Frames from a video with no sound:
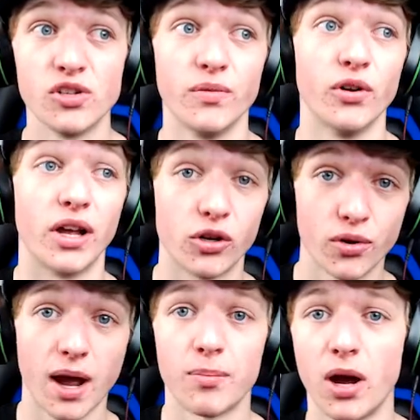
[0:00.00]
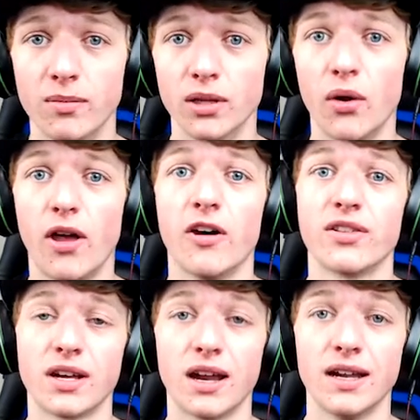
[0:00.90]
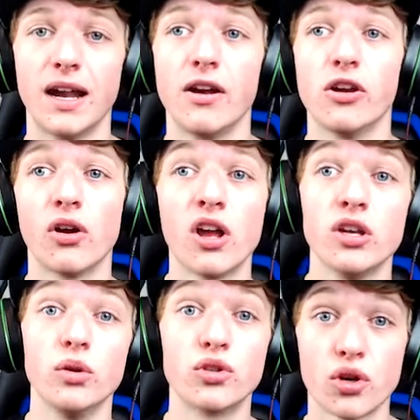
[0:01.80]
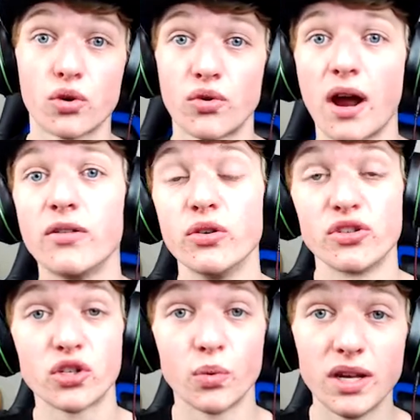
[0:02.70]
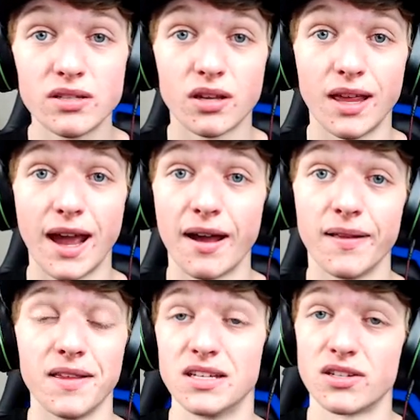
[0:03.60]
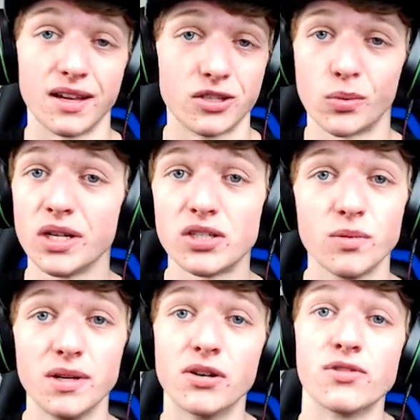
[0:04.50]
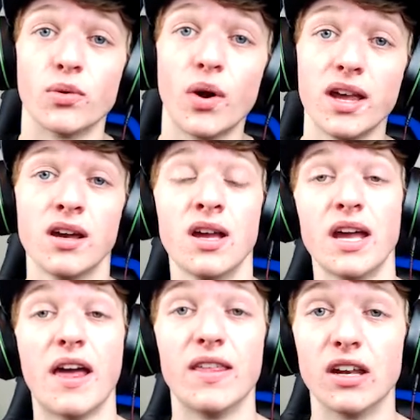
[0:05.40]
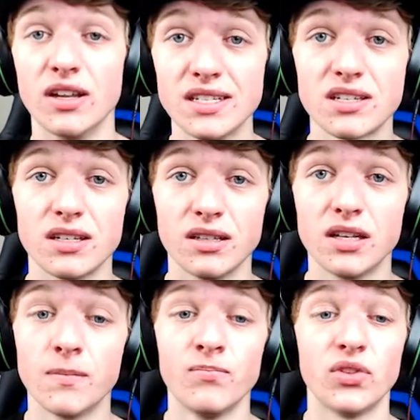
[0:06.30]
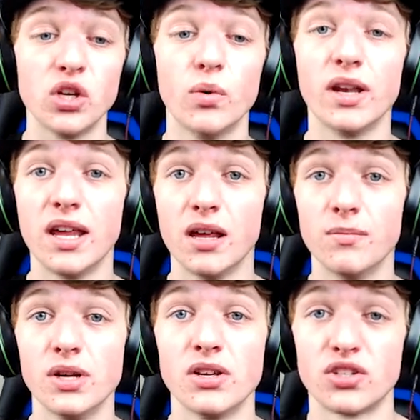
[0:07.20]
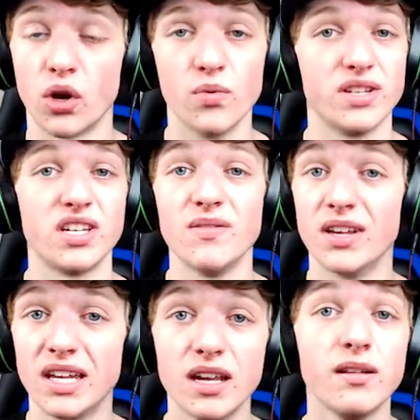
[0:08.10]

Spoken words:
So if you're like, crap, I'm low health, I got to get out of here, you turn around, you swing to the ally that's like 22 meters away, and then instantly you and him start receiving